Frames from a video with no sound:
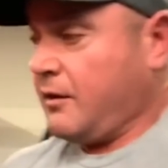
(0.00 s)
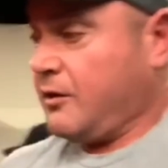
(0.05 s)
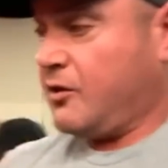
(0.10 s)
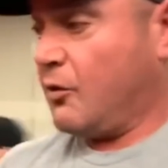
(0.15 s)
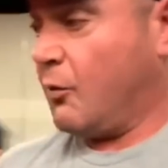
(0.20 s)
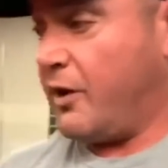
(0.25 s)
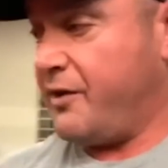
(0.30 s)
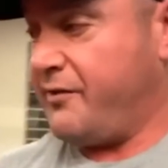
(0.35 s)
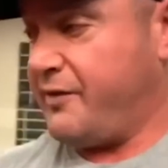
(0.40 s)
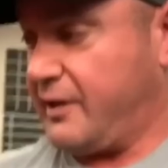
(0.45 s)
The
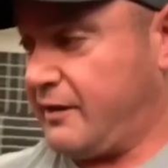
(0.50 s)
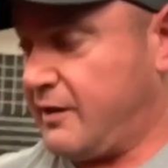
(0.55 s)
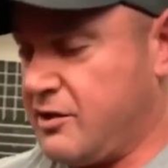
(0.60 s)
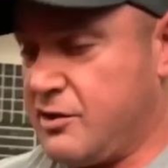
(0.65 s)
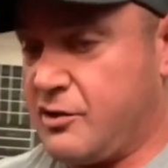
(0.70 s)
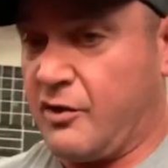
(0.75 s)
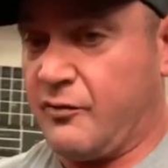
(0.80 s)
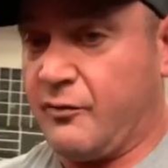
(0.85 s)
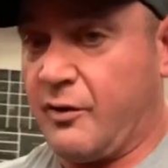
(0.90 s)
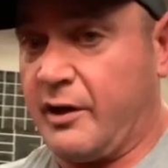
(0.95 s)
one thing that
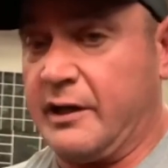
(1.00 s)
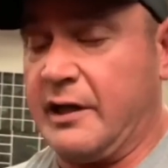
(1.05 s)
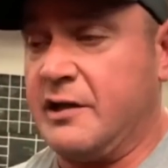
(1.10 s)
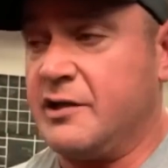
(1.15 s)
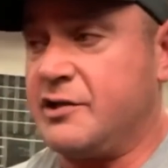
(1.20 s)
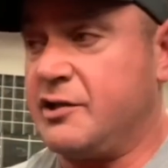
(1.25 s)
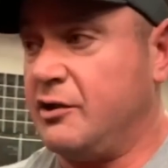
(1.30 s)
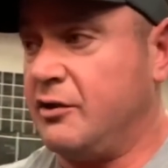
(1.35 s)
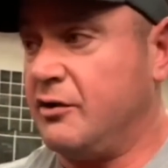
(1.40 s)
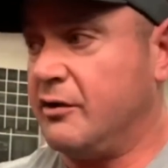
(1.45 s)
you can run
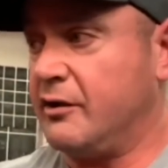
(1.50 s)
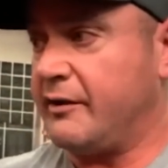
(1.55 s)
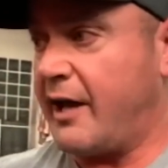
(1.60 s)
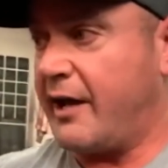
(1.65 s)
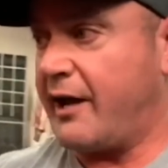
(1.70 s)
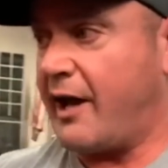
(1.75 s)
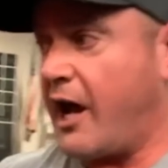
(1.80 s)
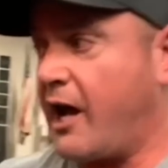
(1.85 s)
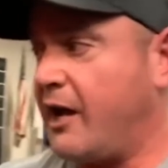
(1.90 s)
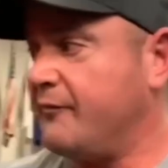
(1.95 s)
into
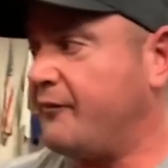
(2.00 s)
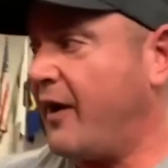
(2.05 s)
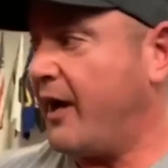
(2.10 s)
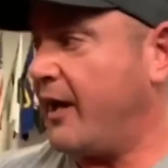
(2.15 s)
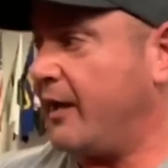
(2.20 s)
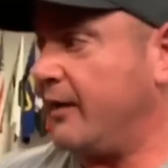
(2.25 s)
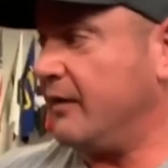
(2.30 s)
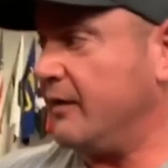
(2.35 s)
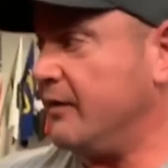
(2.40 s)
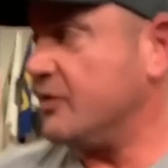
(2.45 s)
that I've
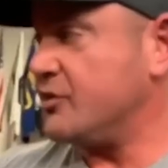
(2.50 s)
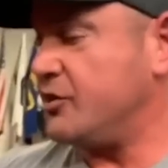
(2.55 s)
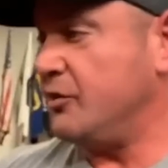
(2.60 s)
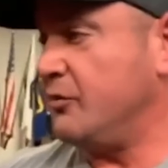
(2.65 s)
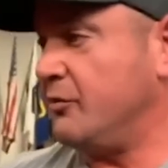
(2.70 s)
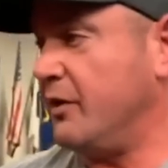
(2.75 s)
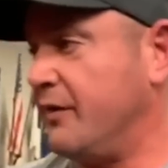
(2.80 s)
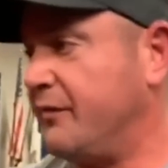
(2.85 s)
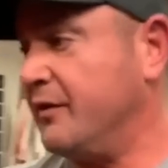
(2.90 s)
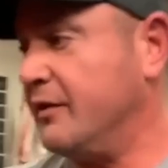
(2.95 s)
had an
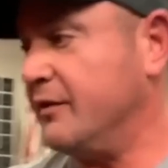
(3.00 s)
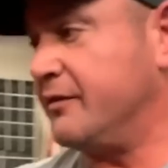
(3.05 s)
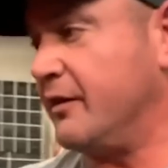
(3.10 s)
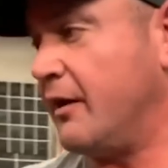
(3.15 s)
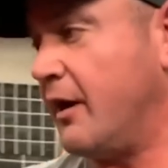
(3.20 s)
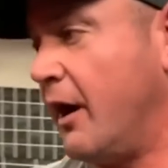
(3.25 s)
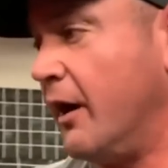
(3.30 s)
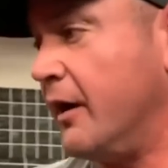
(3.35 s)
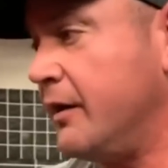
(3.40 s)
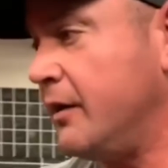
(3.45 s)
issue with is
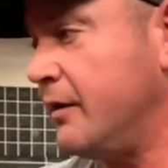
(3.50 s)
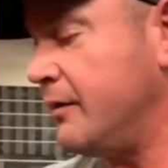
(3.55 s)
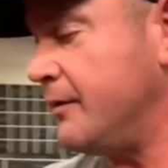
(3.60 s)
uh,